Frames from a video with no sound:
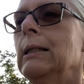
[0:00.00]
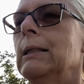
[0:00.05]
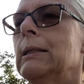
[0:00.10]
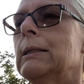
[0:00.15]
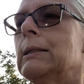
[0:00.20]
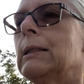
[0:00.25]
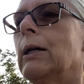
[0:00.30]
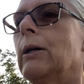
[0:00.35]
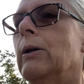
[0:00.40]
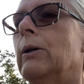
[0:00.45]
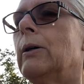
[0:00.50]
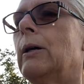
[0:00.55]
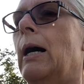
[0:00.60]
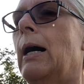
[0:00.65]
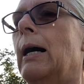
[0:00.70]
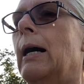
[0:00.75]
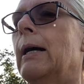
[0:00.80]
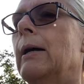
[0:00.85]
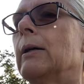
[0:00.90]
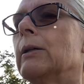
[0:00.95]
So
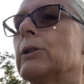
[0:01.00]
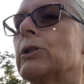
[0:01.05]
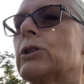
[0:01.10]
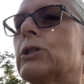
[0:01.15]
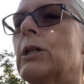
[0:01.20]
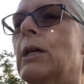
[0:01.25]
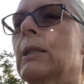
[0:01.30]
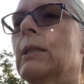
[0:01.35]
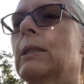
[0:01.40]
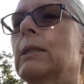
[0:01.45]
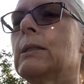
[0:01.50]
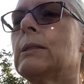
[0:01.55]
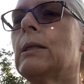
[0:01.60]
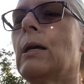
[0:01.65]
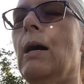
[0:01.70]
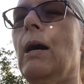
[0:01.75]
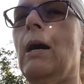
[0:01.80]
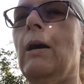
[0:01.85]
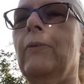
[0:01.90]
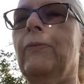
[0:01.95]
I'll shut this
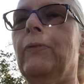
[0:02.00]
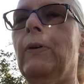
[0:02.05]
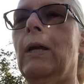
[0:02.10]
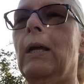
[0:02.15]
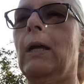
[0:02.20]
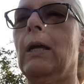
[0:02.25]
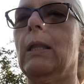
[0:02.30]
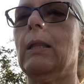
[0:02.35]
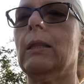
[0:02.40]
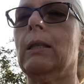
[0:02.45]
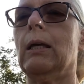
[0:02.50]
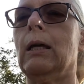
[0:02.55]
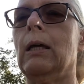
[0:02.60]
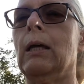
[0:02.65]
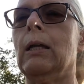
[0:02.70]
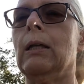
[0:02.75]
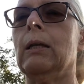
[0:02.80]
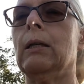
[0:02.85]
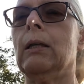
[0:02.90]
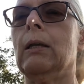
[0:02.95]
off and
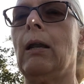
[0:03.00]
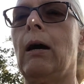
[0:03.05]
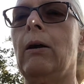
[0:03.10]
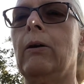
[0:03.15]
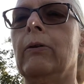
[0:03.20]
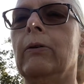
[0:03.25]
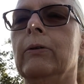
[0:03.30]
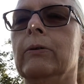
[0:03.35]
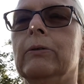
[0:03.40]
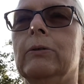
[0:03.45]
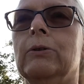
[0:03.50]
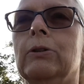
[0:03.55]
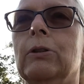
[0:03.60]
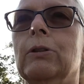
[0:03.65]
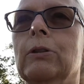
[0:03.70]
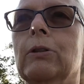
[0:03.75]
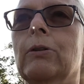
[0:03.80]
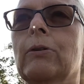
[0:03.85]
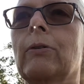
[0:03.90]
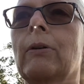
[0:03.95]
then I'll
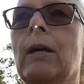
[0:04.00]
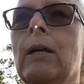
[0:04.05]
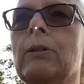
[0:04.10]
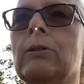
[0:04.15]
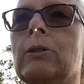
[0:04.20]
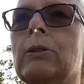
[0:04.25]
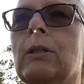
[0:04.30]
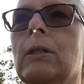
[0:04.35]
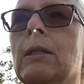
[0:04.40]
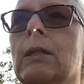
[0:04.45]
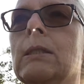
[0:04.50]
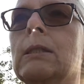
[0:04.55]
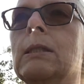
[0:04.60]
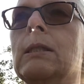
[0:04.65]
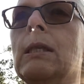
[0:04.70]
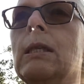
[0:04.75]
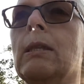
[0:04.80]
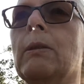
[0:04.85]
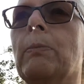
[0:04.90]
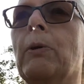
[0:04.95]
turn it around so you can
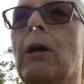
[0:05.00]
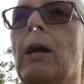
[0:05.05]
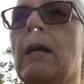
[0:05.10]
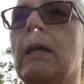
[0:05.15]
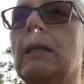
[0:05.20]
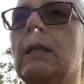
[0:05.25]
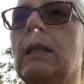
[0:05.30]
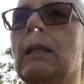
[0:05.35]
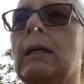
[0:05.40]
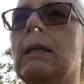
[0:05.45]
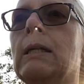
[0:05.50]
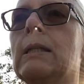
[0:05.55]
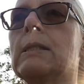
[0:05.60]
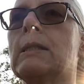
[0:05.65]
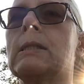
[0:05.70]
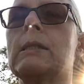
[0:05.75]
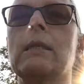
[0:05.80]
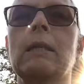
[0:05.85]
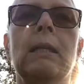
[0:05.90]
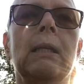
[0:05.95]
see the broccoli
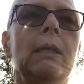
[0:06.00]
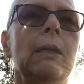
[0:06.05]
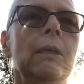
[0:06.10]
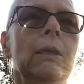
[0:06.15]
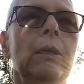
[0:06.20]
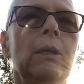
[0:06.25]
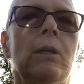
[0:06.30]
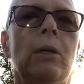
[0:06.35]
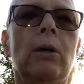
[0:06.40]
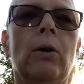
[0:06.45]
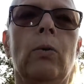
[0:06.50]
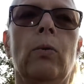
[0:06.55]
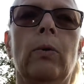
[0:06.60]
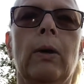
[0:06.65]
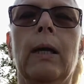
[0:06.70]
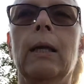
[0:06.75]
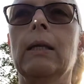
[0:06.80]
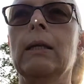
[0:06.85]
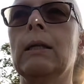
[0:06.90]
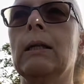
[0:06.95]
and see
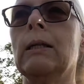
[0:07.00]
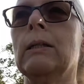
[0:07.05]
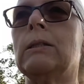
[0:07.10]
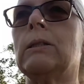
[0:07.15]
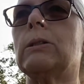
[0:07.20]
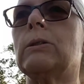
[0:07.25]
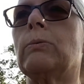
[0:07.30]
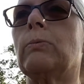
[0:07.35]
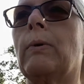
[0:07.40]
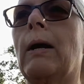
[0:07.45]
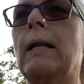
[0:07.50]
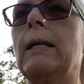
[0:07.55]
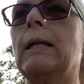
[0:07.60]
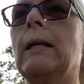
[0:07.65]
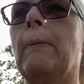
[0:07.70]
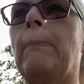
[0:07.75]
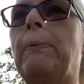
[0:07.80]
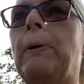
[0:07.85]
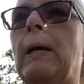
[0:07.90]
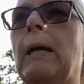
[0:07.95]
when it's ready
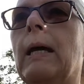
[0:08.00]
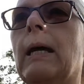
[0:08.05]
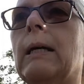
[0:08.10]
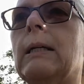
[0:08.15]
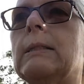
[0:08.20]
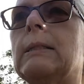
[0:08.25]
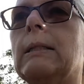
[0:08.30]
to pick.